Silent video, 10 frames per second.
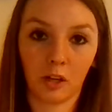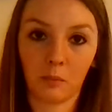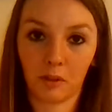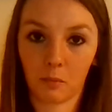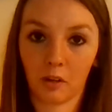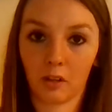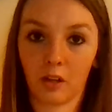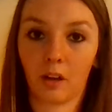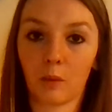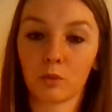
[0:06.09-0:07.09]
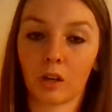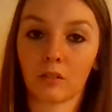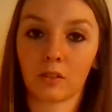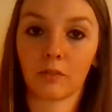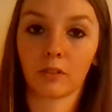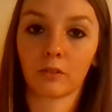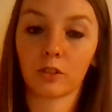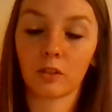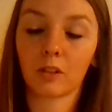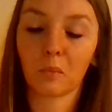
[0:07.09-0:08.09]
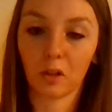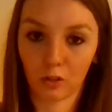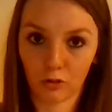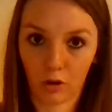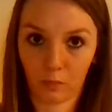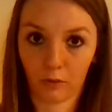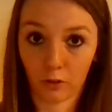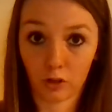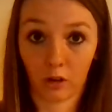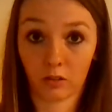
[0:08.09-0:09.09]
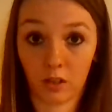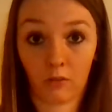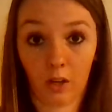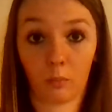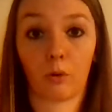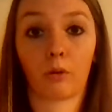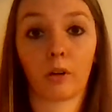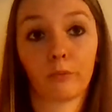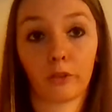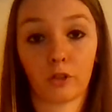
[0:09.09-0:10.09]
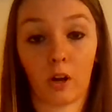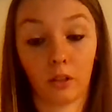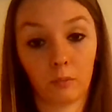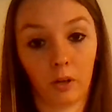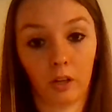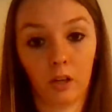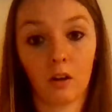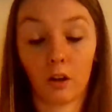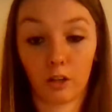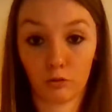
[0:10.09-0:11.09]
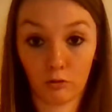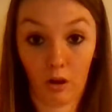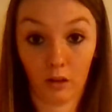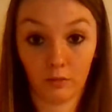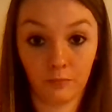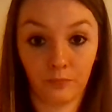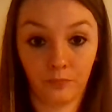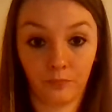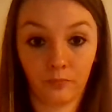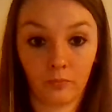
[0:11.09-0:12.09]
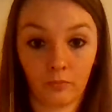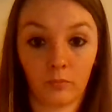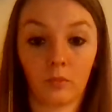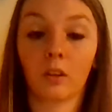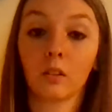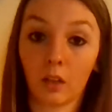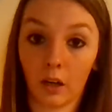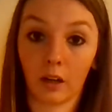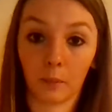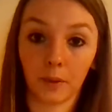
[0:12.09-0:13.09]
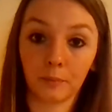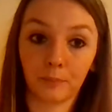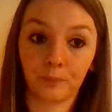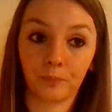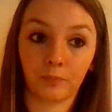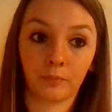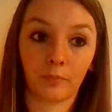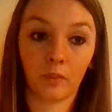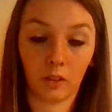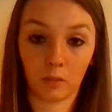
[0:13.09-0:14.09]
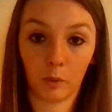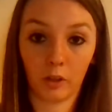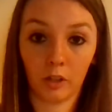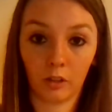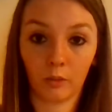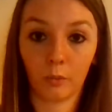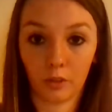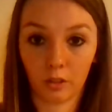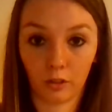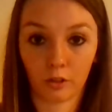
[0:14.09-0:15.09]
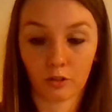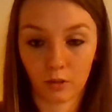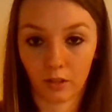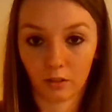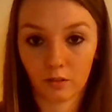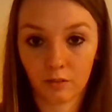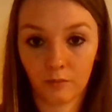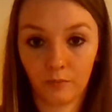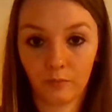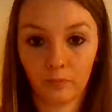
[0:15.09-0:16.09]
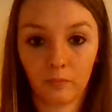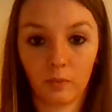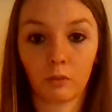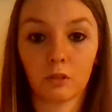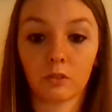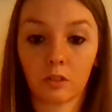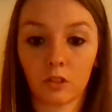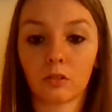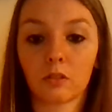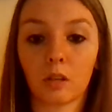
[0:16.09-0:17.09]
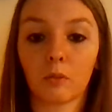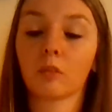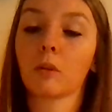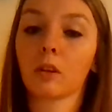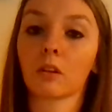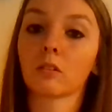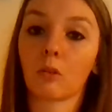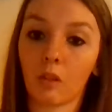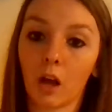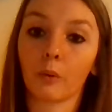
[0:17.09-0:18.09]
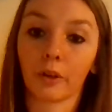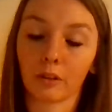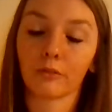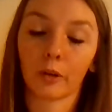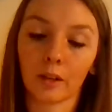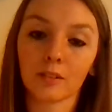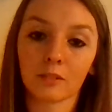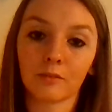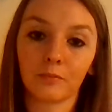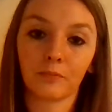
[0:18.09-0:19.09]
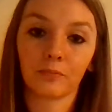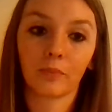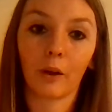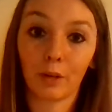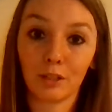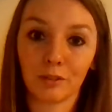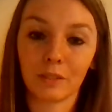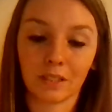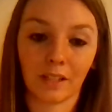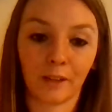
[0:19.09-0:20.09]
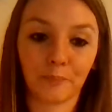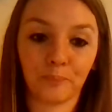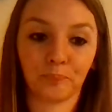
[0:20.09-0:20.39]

I'm with American Income Child Safe Division. I'm here to drop off the Child Safe Kit program for John and Mary. Are you John? Can I come in? Is Mary here? We'll need her to join us. Can we use your kitchen table to make things go a lot quicker for us? How are you doing today?